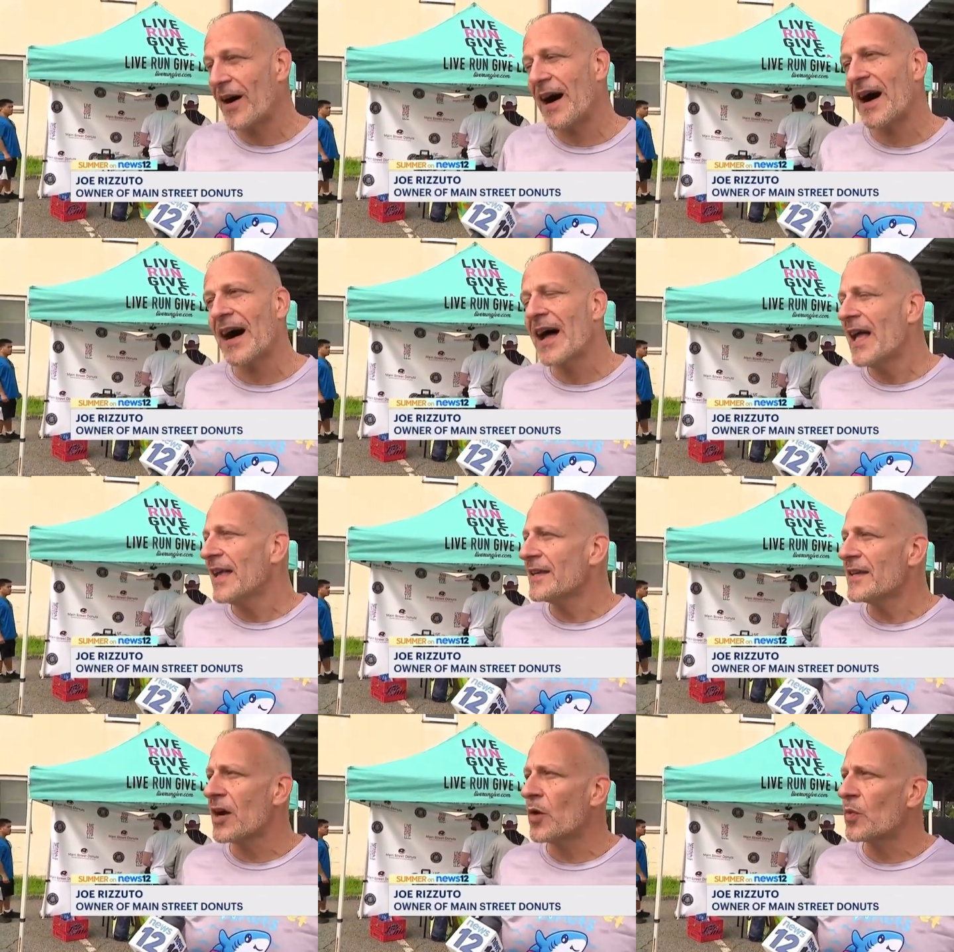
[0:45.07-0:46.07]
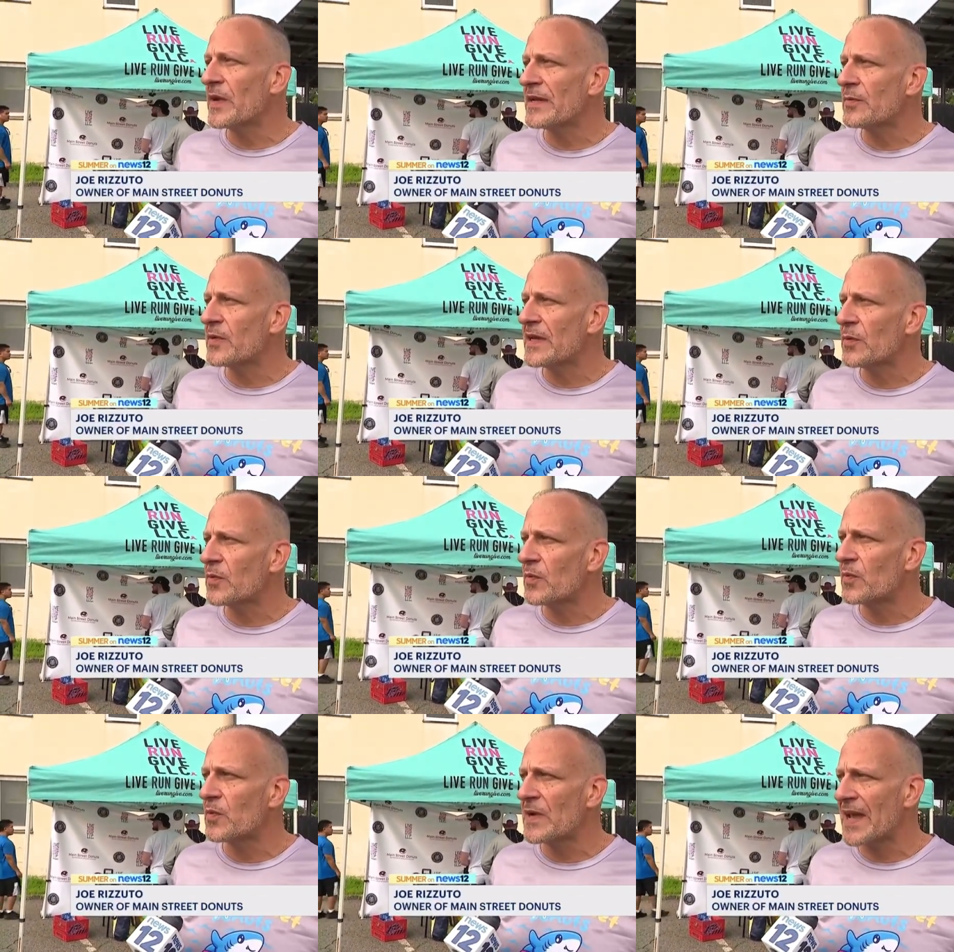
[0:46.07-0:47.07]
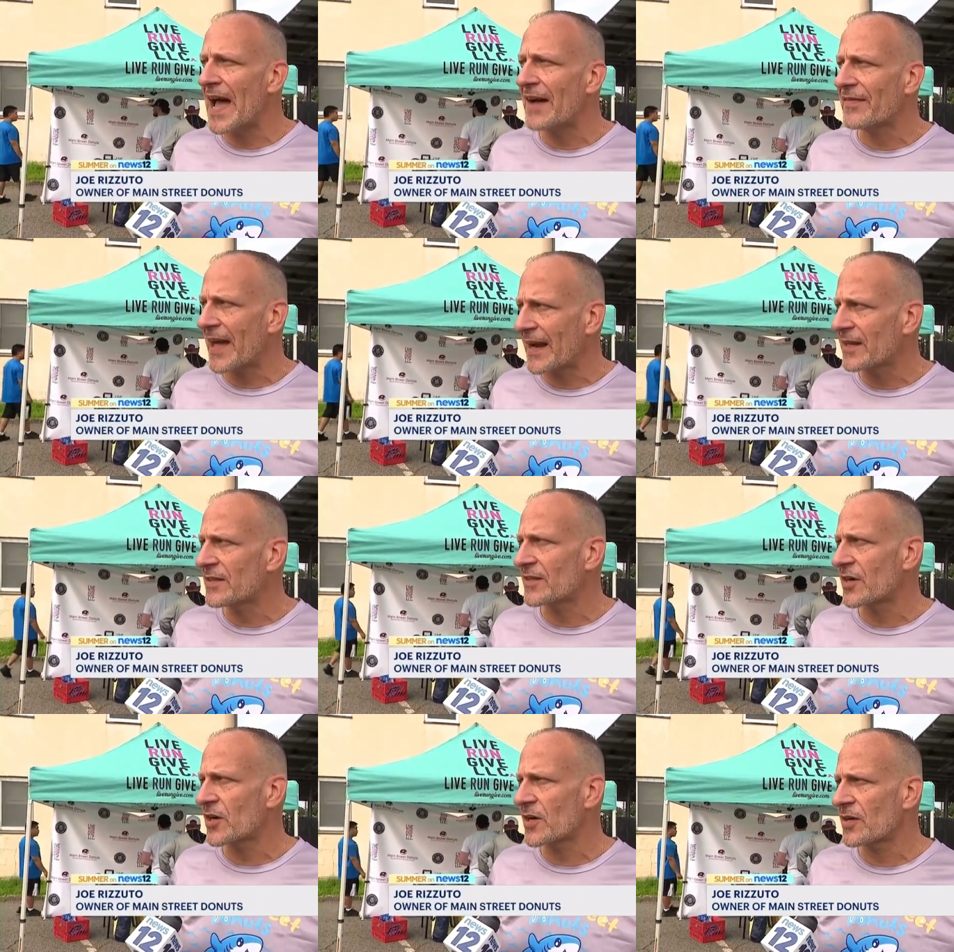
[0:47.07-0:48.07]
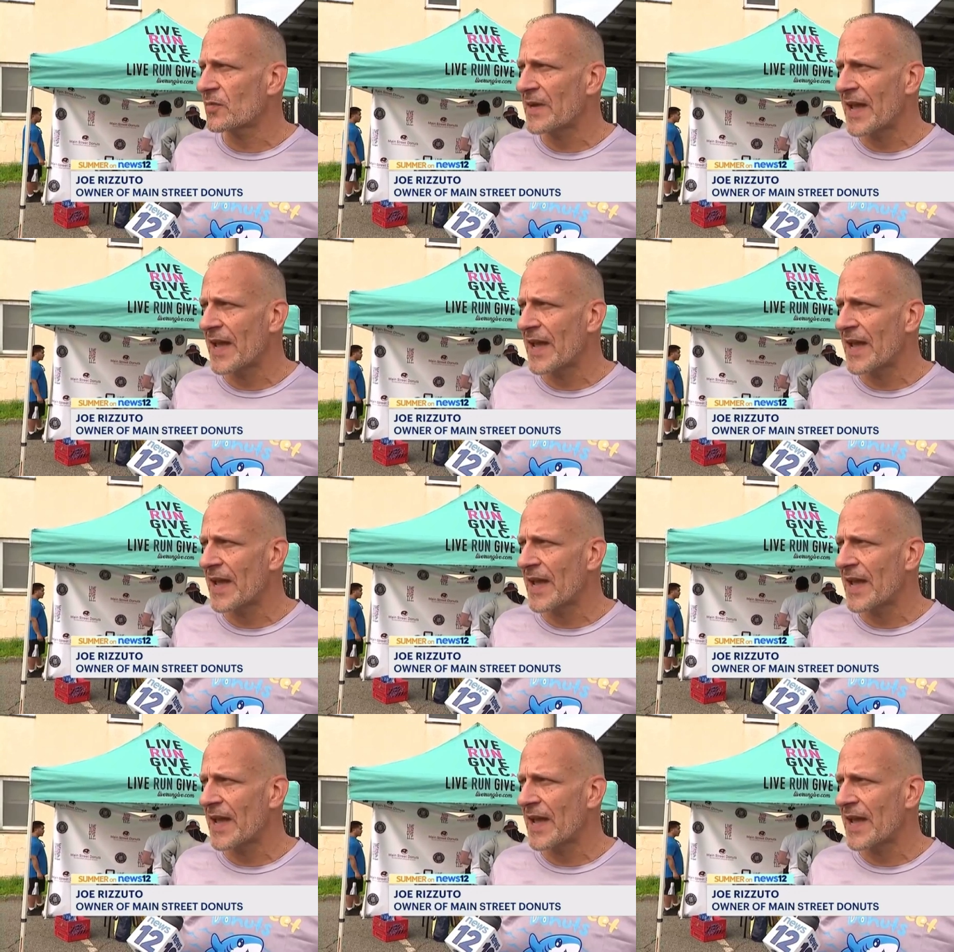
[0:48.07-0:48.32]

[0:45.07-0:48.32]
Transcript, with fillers: Uh, you know, we, we, we have that concern.